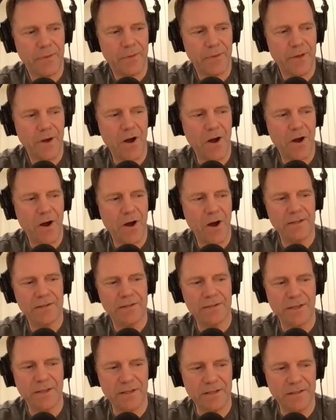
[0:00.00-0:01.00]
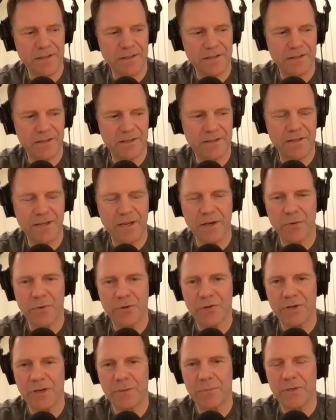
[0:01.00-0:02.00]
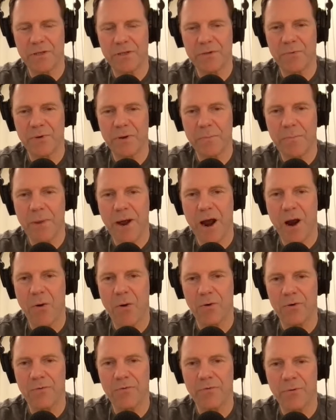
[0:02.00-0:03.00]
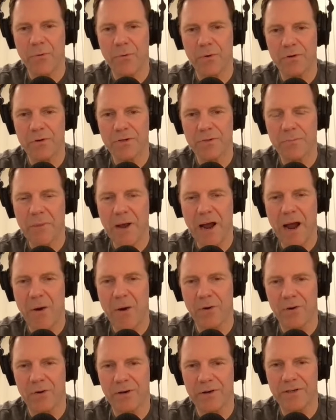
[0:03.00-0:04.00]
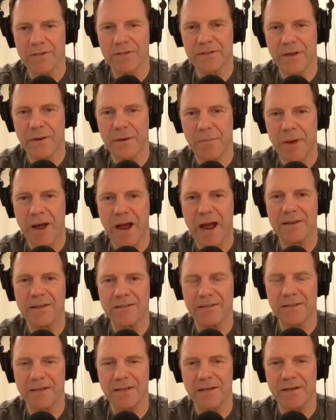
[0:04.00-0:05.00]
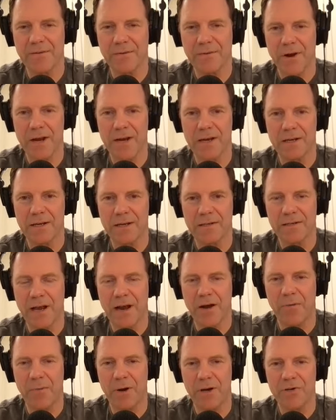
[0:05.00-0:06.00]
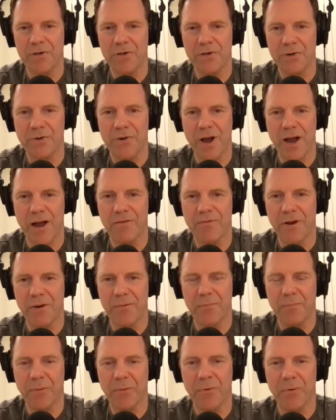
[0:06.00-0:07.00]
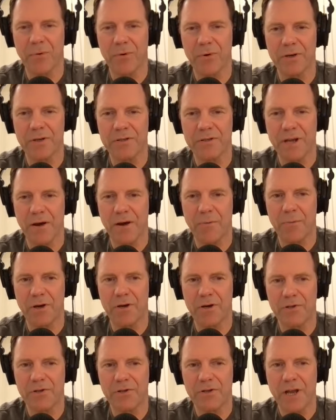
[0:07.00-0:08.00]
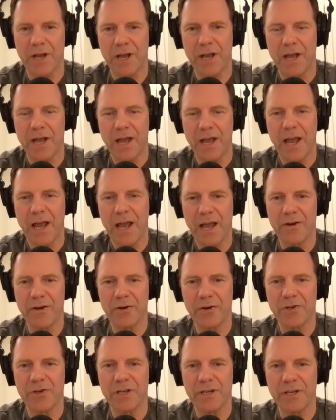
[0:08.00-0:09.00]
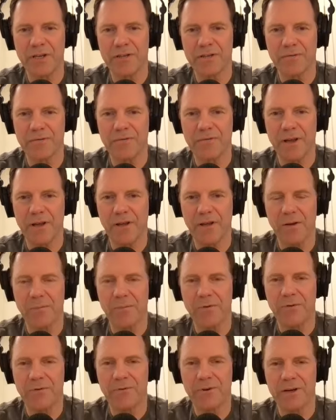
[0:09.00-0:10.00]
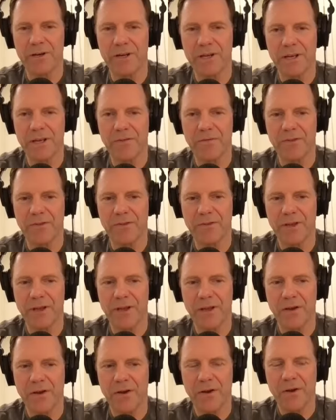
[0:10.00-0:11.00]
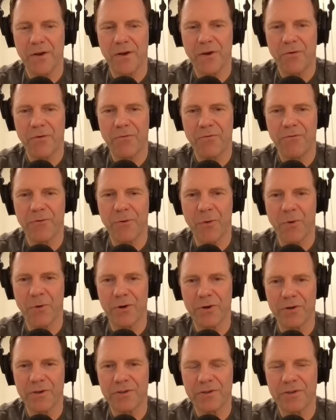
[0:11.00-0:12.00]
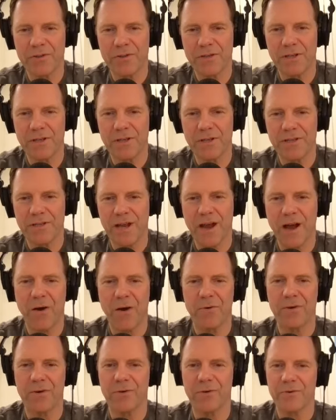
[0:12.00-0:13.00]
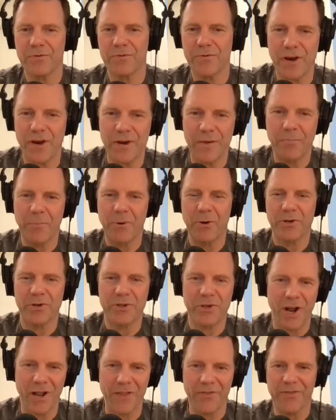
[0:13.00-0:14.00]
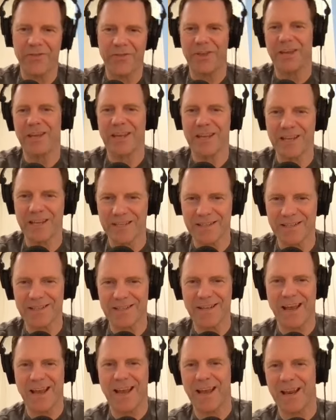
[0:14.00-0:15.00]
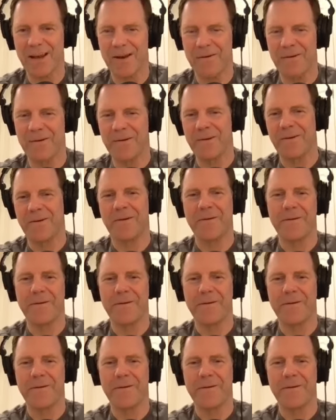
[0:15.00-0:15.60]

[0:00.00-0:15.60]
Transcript: the Hawkins things is distinguishing between power and force. Power is capacity, right? It's how much you have on board. It's how much energy is available for any given thing force is how you're trying to push on things and